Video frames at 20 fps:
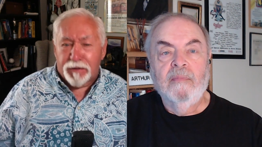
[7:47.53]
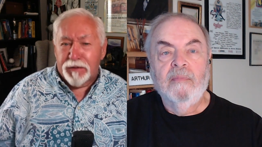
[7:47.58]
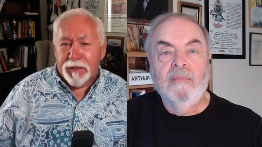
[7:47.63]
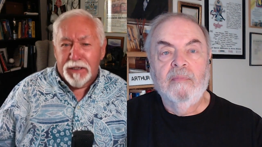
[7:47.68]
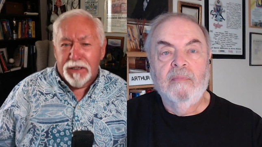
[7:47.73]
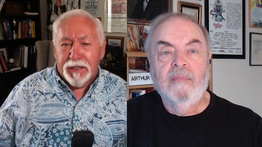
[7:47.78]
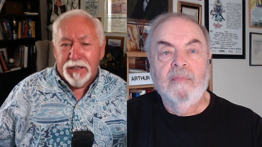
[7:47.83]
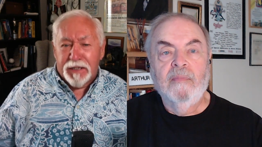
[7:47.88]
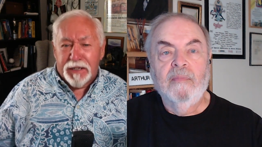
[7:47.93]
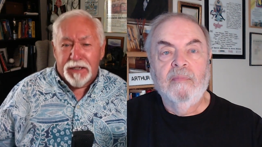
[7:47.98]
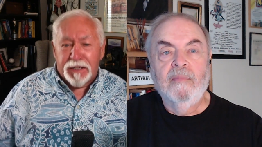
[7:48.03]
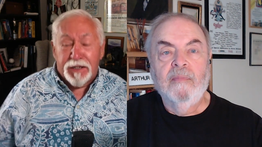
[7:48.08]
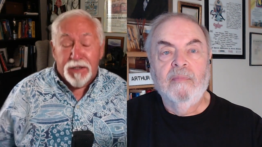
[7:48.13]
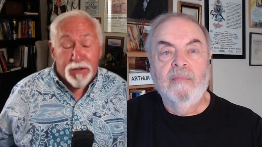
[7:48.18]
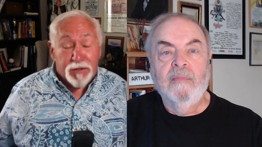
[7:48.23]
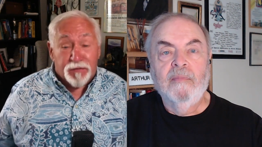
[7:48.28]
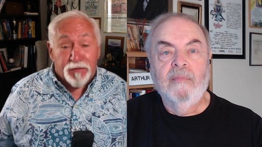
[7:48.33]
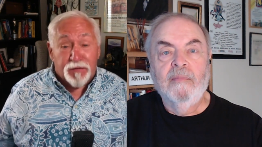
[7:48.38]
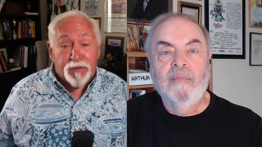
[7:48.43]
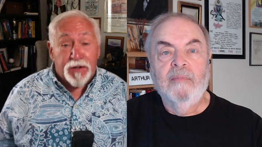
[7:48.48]
Speaker 1: So
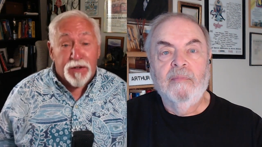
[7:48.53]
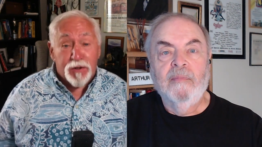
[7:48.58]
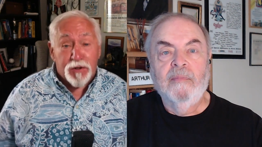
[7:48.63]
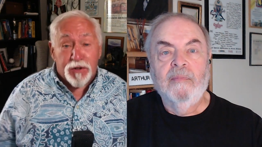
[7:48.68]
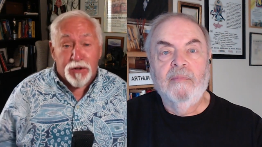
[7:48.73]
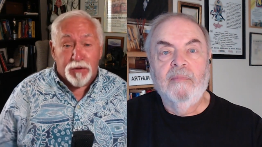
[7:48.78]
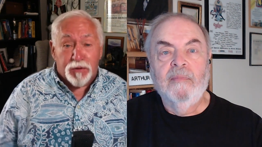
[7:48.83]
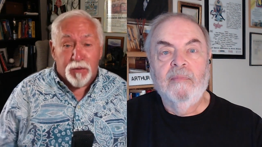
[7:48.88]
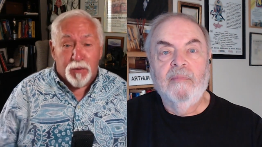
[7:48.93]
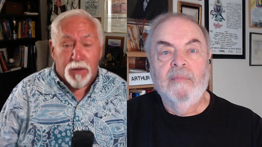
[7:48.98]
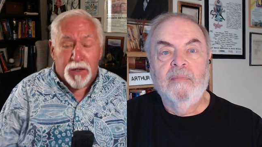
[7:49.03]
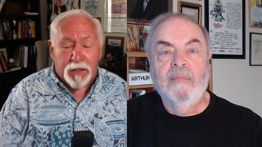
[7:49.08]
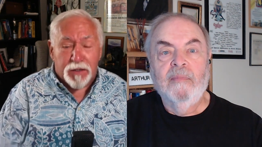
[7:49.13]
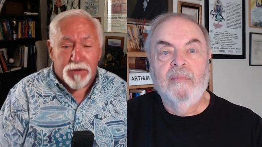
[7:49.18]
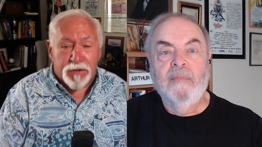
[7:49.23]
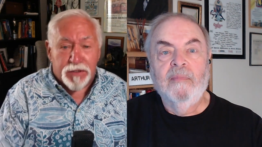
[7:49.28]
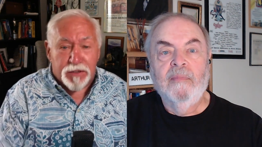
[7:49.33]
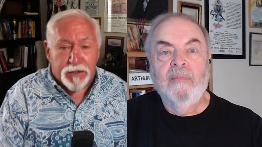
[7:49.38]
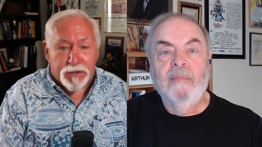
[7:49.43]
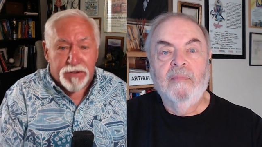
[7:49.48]
it is a fun show to
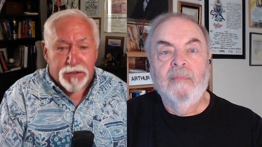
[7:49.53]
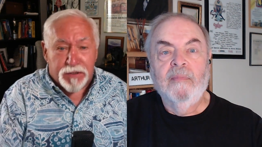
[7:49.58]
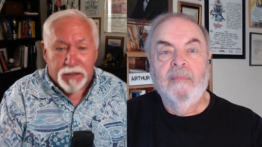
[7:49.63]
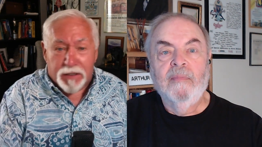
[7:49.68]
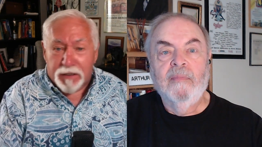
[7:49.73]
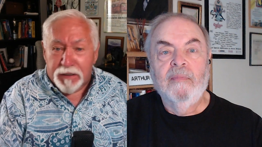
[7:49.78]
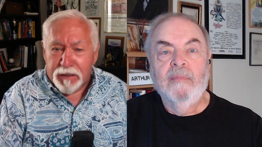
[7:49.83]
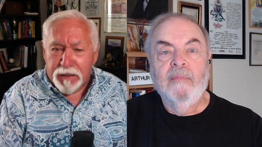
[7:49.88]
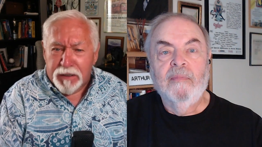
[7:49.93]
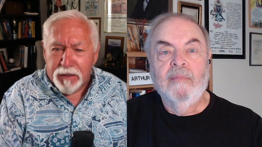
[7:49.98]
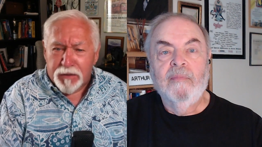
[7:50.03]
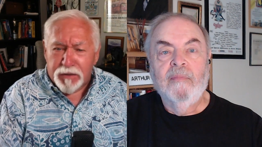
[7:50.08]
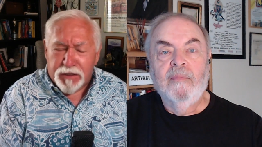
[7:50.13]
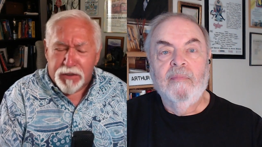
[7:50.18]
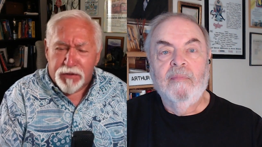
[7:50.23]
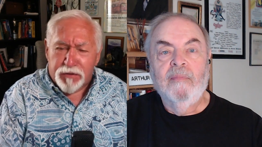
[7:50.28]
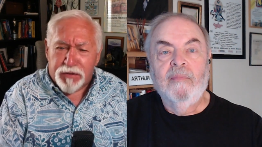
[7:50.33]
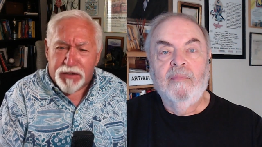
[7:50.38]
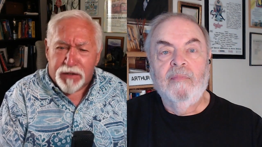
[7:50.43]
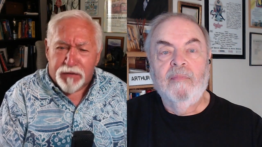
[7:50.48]
watch. It's uh,
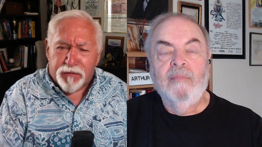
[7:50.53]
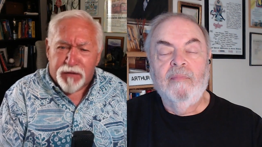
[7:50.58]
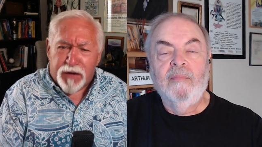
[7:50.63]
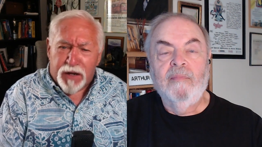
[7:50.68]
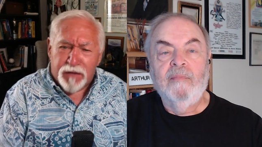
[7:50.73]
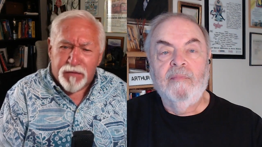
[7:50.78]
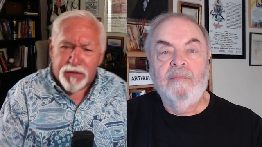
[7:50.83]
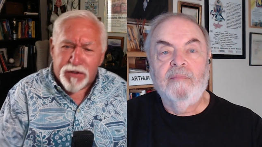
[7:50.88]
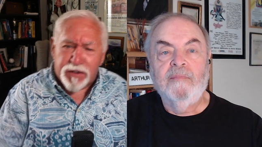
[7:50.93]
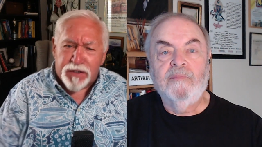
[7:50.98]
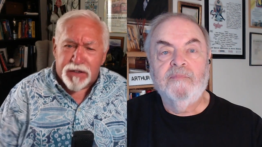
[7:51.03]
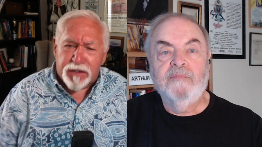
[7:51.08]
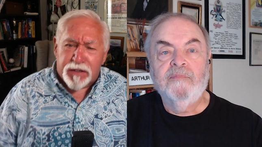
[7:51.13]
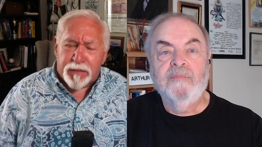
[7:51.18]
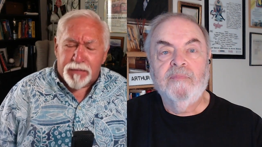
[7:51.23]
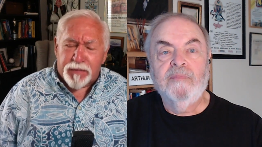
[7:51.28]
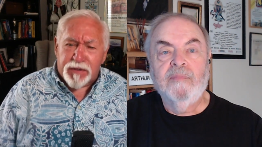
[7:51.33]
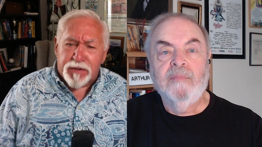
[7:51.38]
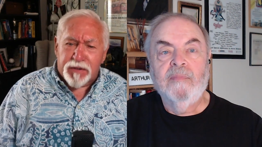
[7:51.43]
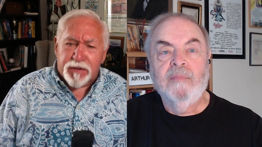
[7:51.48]
did you say five or
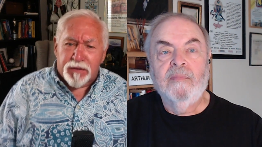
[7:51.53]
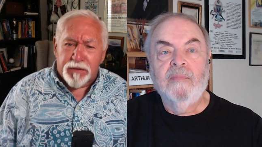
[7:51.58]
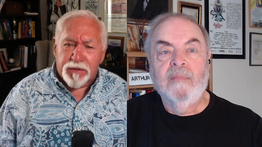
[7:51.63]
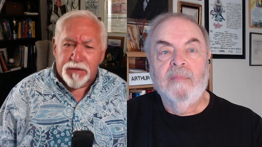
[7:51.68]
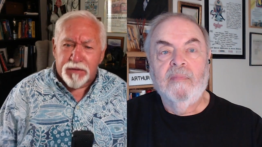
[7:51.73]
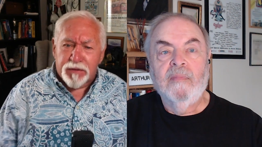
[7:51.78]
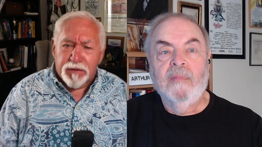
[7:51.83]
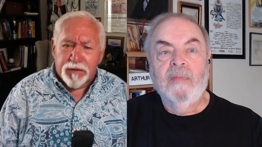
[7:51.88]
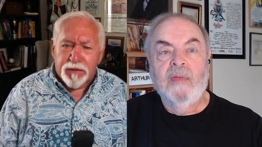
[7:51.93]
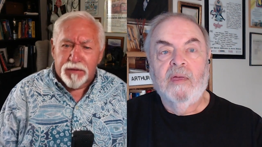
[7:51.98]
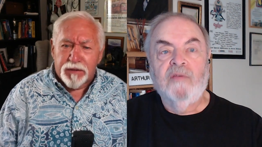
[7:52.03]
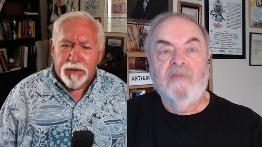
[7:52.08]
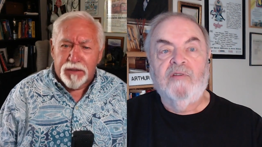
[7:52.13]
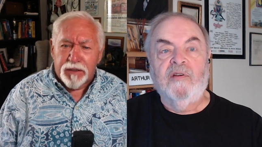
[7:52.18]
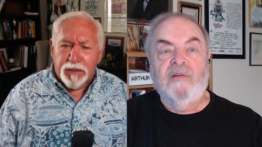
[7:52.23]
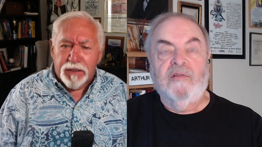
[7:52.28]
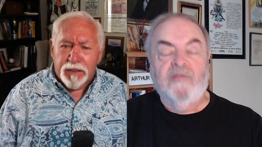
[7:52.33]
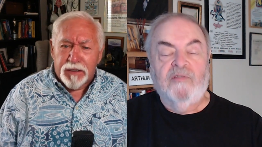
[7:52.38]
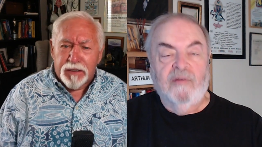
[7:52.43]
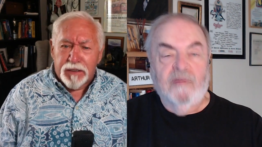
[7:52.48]
six episodes?
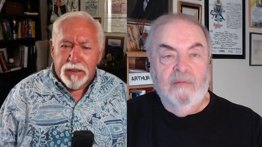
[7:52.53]
Six,